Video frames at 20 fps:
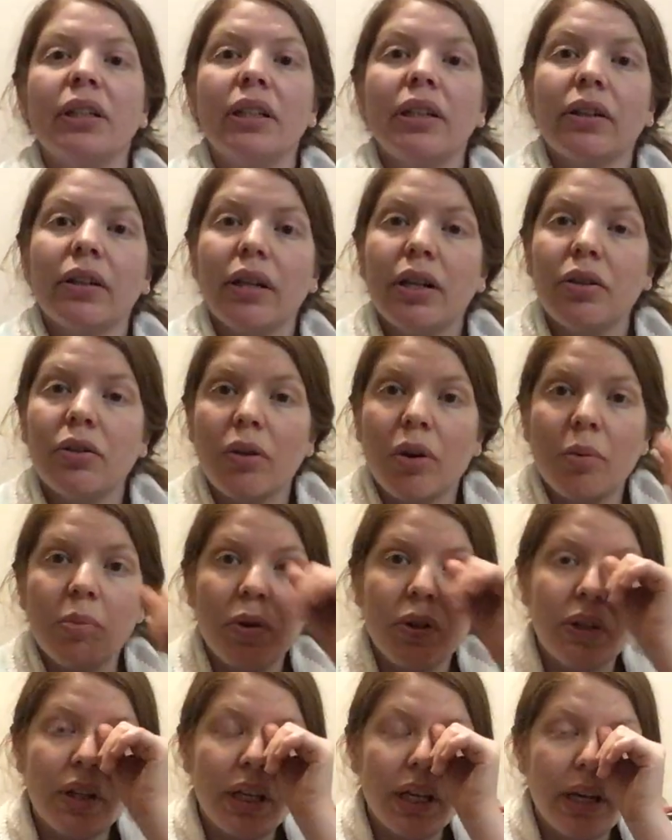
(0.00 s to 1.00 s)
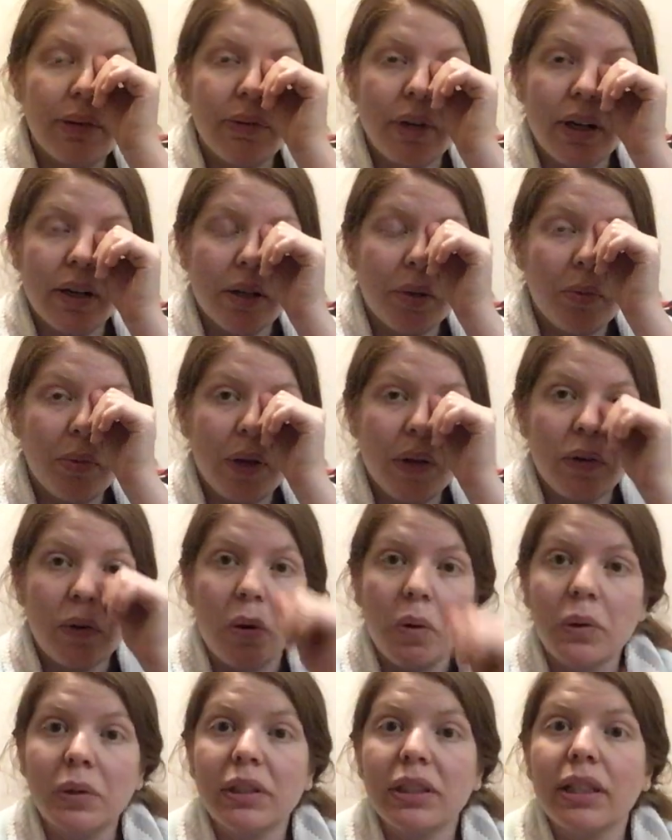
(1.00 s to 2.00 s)
here, I normally recommend
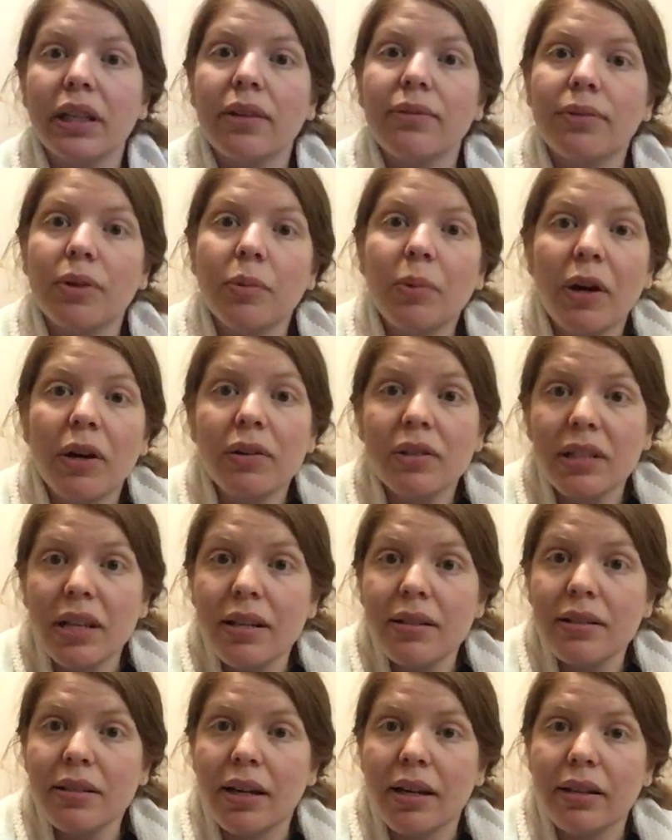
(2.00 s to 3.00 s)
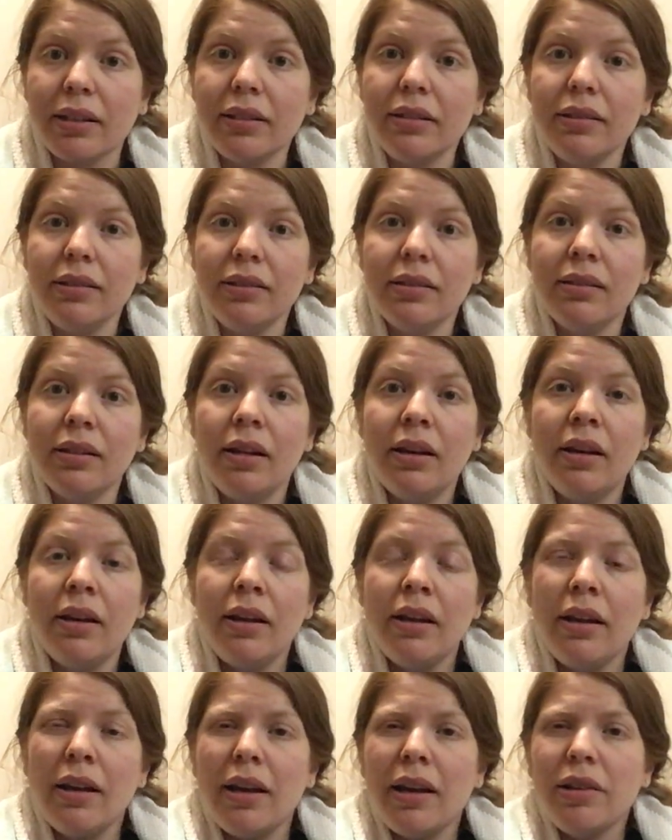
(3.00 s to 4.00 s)
holding it for about 10 seconds
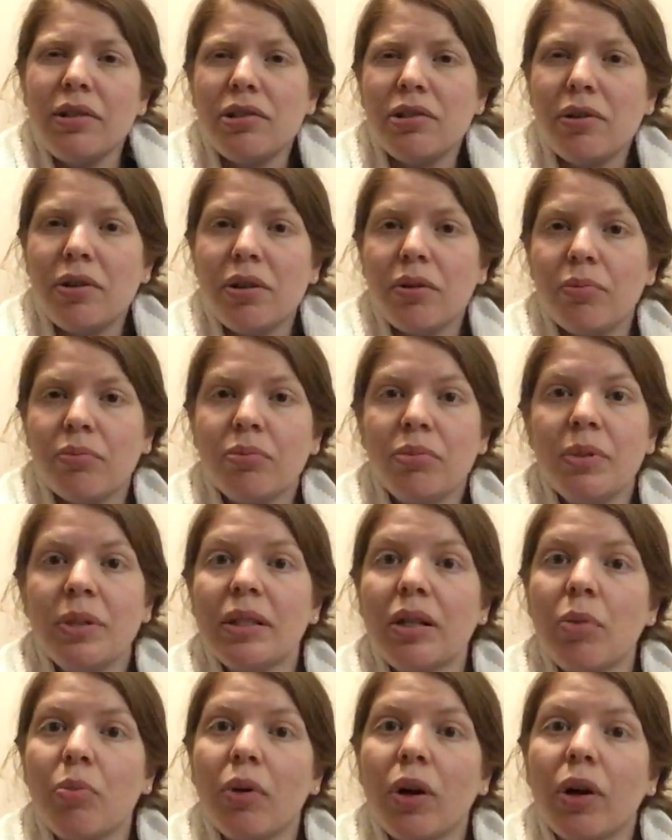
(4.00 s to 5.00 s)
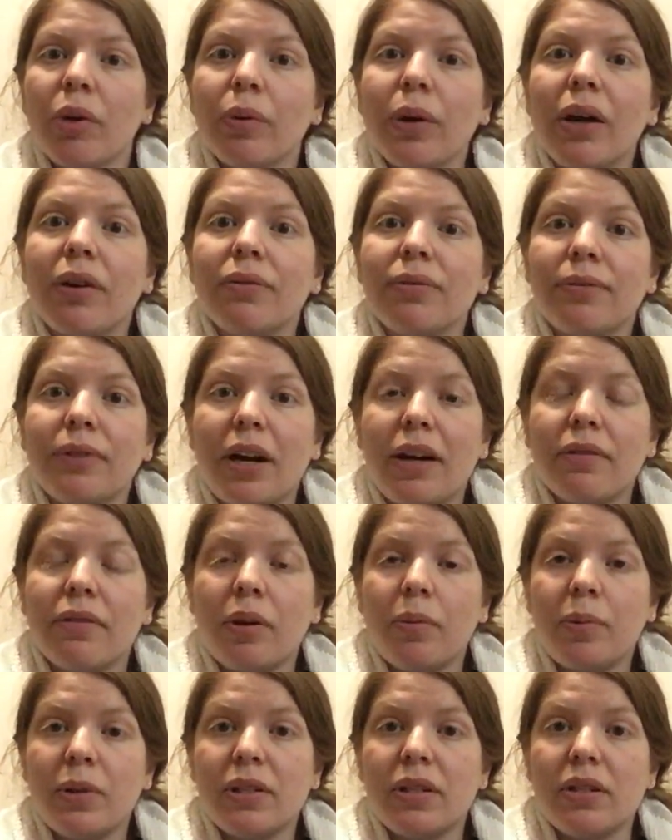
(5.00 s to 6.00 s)
and doing somewhere around 5
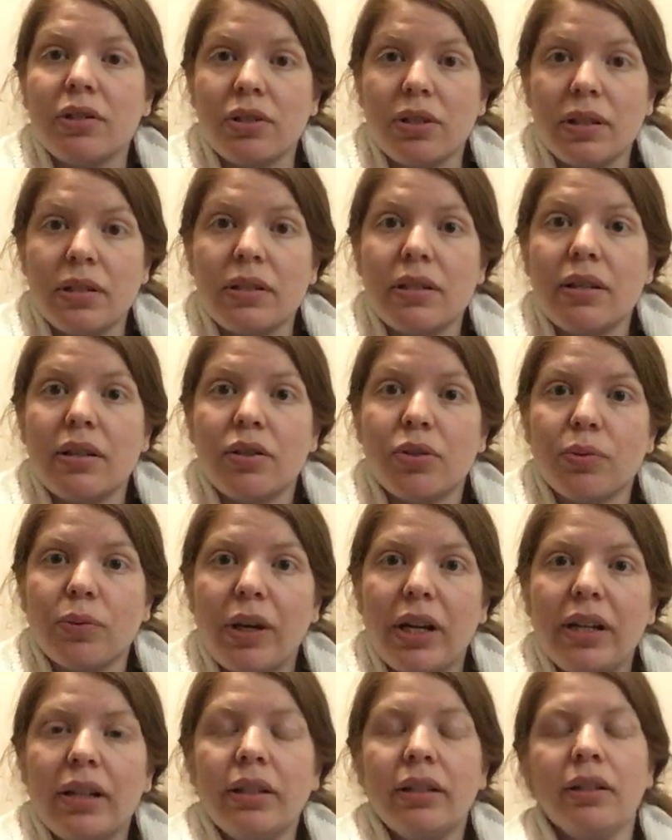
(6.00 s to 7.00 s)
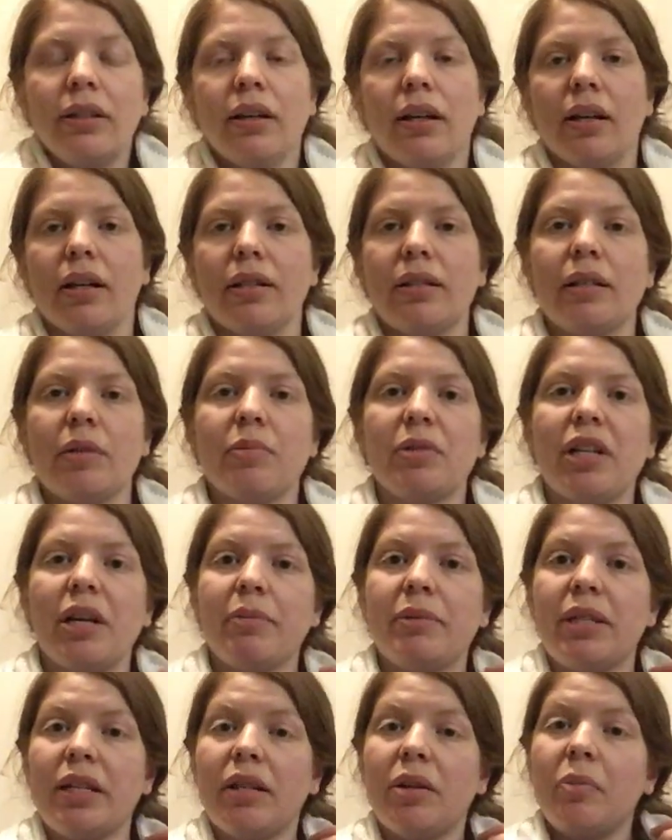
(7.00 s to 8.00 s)
repetitions each way.
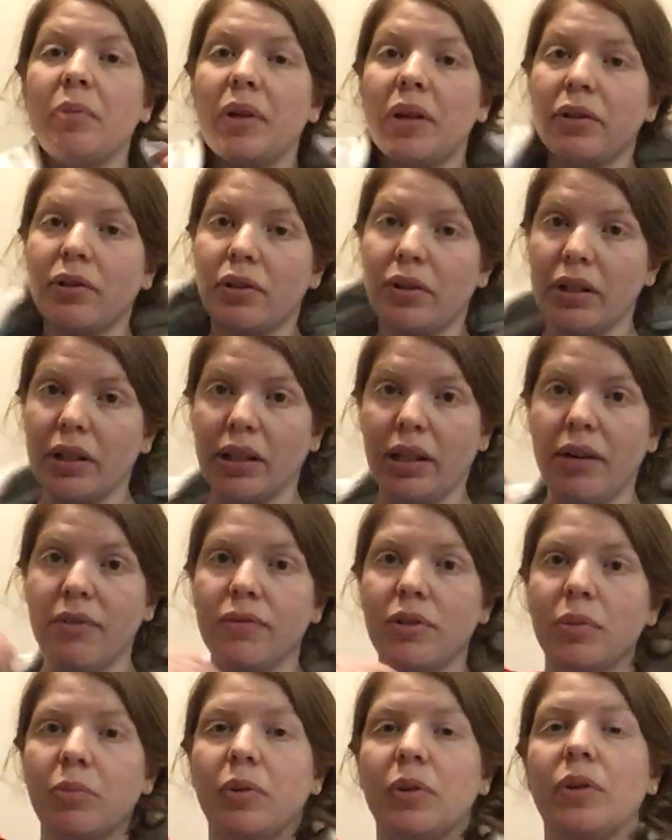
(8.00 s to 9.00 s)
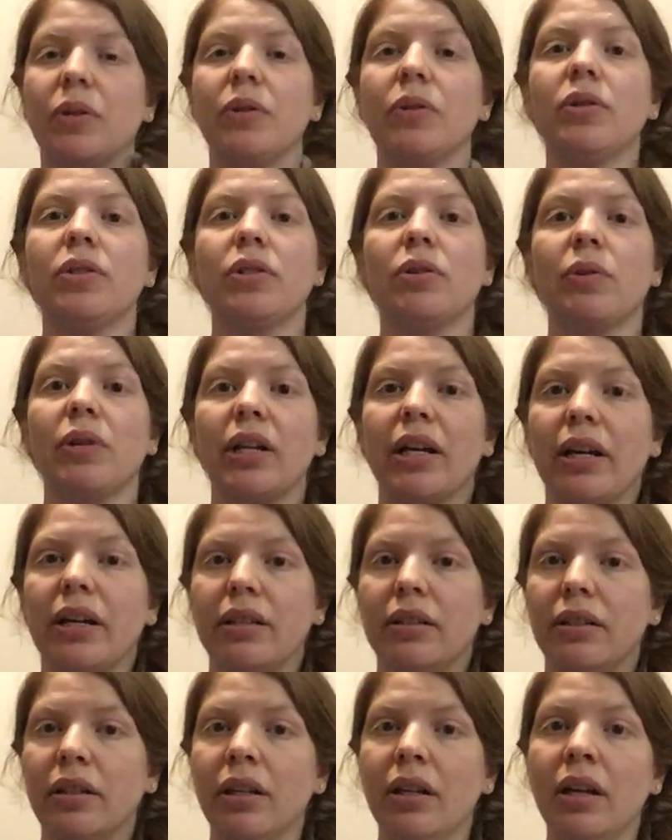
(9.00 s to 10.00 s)
Sometimes it can be a little uncomfortable, so again,
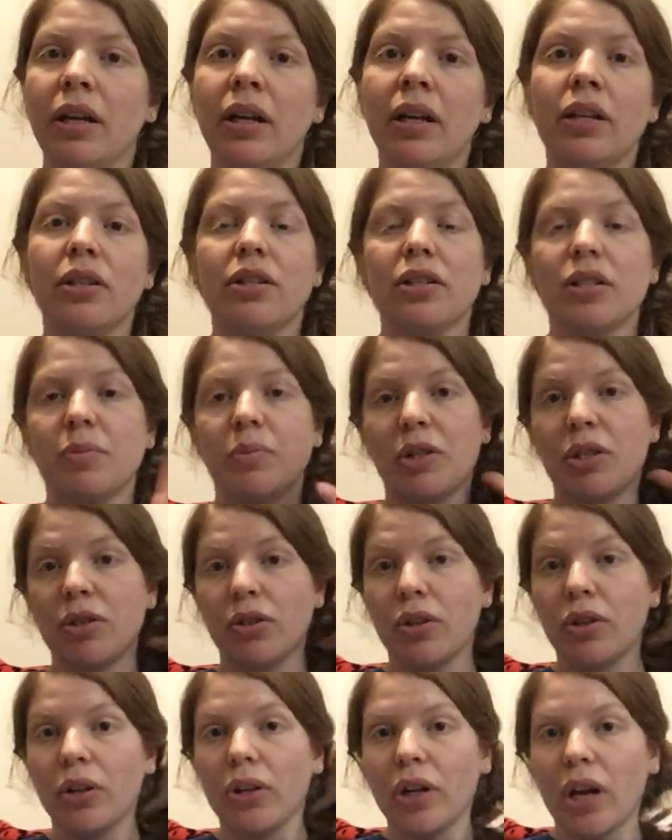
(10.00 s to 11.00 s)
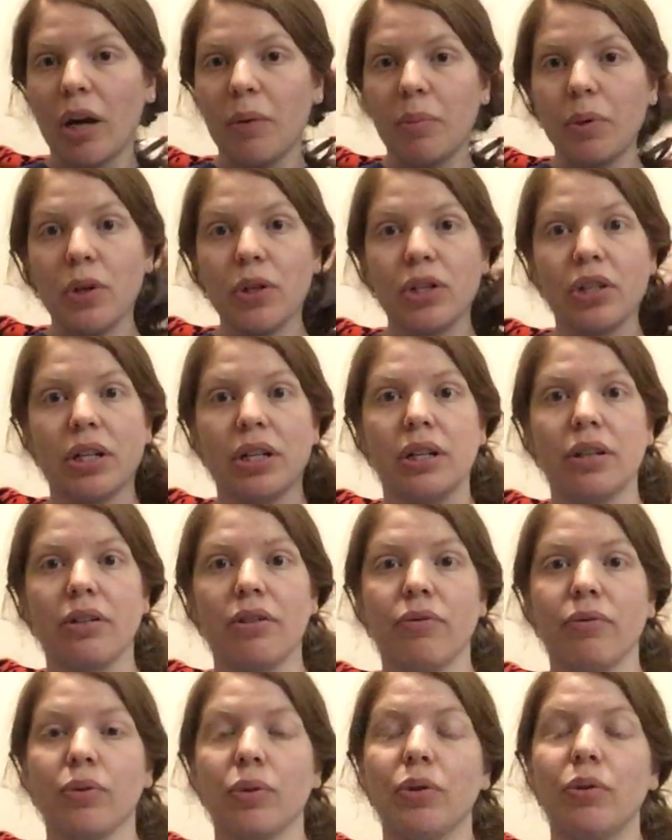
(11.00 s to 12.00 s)
just make sure you're not pushing
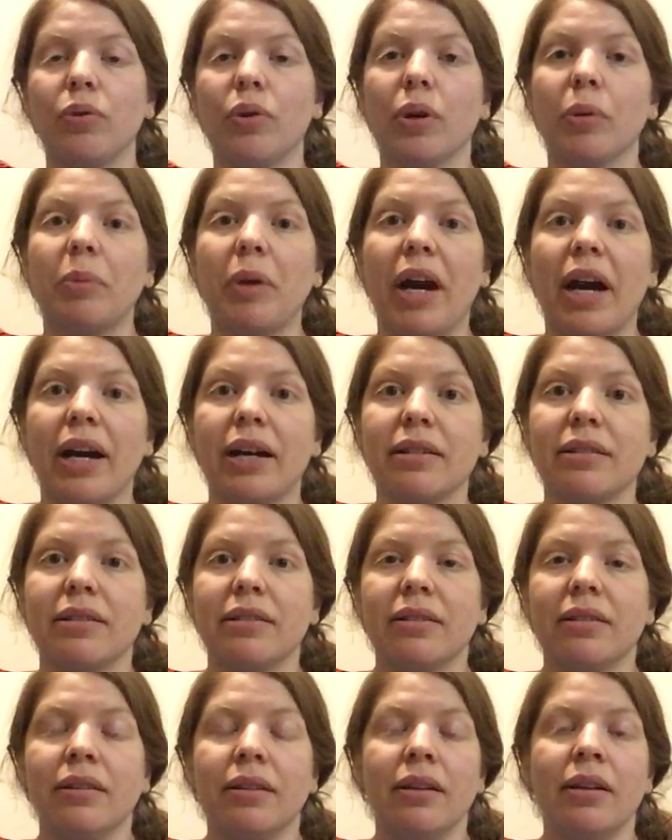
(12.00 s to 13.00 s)
through or past